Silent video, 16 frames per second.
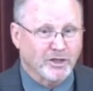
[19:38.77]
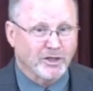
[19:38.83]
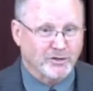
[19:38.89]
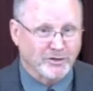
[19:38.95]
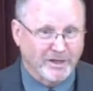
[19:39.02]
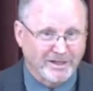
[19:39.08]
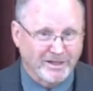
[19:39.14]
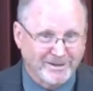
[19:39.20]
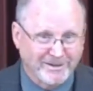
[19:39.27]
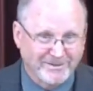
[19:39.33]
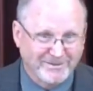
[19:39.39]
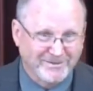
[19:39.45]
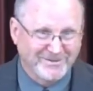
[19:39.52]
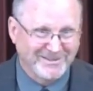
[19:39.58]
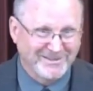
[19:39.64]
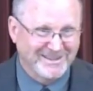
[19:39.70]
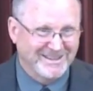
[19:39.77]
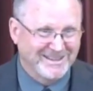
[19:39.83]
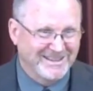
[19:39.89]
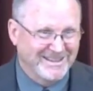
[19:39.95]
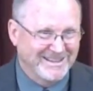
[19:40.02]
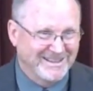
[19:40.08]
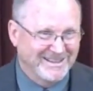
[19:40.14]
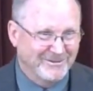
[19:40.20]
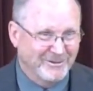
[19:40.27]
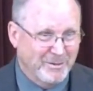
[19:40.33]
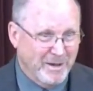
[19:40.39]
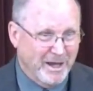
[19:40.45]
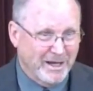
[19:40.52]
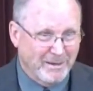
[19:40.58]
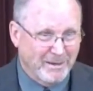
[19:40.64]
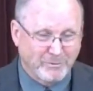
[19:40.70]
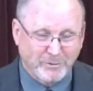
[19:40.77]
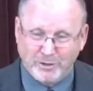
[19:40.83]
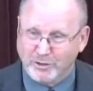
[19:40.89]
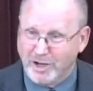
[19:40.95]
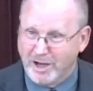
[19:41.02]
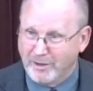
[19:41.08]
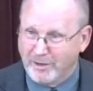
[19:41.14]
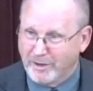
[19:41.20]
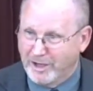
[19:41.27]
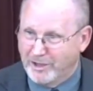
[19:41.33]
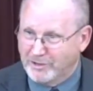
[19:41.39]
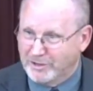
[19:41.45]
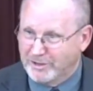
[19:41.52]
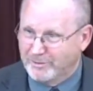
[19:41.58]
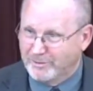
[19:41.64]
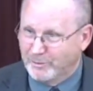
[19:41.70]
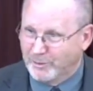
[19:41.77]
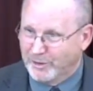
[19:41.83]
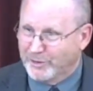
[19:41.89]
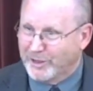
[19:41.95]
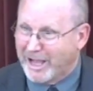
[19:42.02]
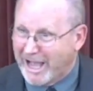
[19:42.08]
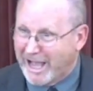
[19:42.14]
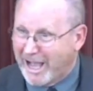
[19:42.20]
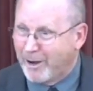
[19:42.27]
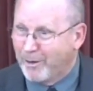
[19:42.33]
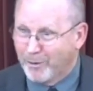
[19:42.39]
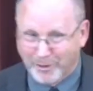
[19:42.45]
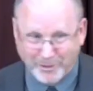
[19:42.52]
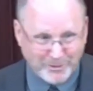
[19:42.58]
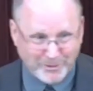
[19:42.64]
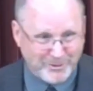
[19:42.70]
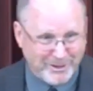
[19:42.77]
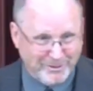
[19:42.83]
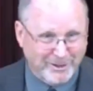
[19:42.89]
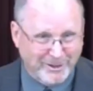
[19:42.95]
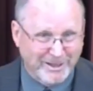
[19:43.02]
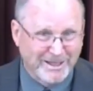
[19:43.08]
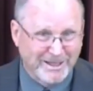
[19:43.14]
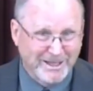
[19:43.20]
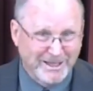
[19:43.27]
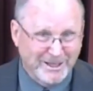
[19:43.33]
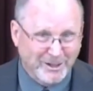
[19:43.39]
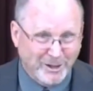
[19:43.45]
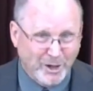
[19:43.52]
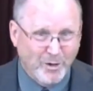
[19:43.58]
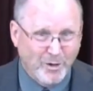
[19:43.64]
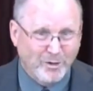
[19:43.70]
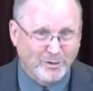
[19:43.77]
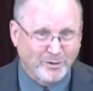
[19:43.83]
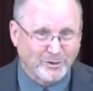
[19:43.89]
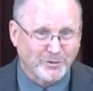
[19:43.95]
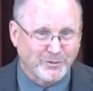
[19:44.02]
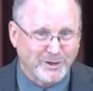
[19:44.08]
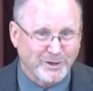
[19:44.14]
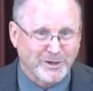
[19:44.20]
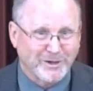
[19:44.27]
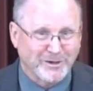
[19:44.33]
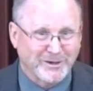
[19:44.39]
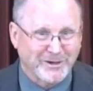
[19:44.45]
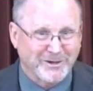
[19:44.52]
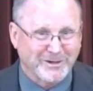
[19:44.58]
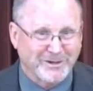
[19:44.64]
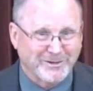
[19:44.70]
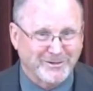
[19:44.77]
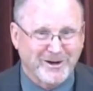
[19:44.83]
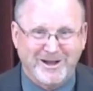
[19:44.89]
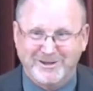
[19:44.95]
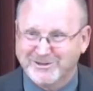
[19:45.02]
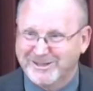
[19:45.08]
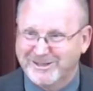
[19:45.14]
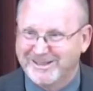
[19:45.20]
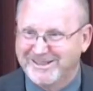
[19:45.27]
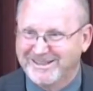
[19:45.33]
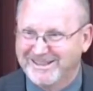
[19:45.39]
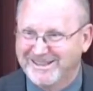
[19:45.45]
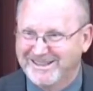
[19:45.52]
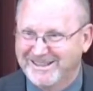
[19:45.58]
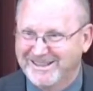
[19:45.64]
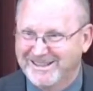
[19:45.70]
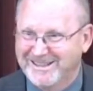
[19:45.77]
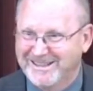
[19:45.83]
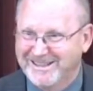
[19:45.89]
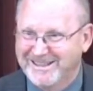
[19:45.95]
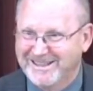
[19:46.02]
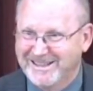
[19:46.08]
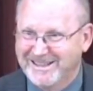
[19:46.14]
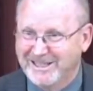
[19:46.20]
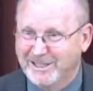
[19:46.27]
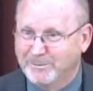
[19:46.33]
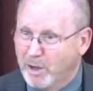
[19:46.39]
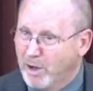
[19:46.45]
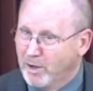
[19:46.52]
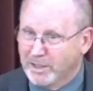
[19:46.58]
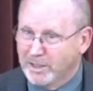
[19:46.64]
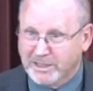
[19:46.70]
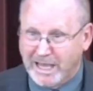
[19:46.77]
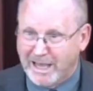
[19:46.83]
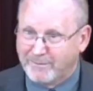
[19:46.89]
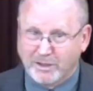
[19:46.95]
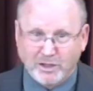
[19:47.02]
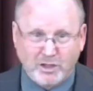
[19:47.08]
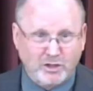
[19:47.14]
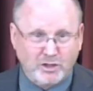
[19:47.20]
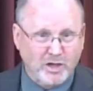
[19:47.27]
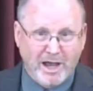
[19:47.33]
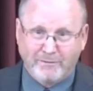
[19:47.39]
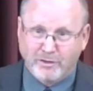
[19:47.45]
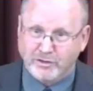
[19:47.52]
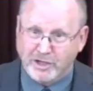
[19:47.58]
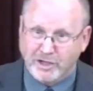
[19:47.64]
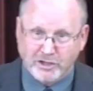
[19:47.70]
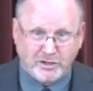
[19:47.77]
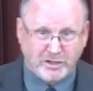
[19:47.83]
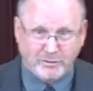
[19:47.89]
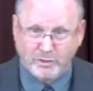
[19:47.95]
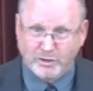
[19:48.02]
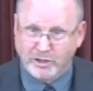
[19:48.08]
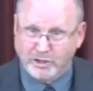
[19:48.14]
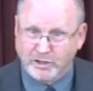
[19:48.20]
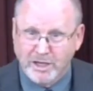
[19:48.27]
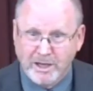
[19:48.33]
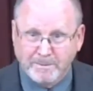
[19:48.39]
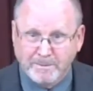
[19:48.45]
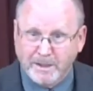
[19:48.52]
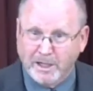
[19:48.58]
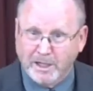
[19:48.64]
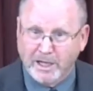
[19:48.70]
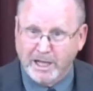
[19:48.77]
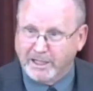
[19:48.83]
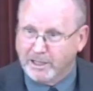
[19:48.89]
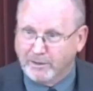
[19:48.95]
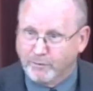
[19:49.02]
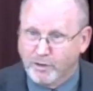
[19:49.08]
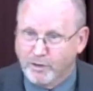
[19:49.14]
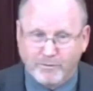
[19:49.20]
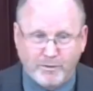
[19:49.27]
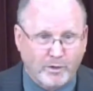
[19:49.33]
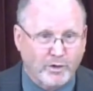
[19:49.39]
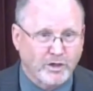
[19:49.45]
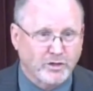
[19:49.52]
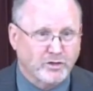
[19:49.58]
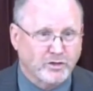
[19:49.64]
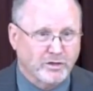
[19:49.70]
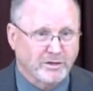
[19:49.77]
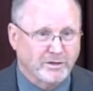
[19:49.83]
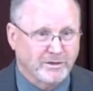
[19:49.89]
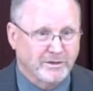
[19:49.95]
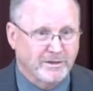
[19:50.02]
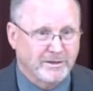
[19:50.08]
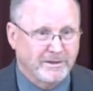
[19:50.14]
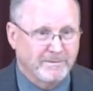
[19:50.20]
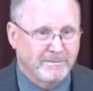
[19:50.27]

isn't it? We make up this congregation. We're the ours of the local sphere here in Crossett. And Paul is having this conversation with this collected group of Christians.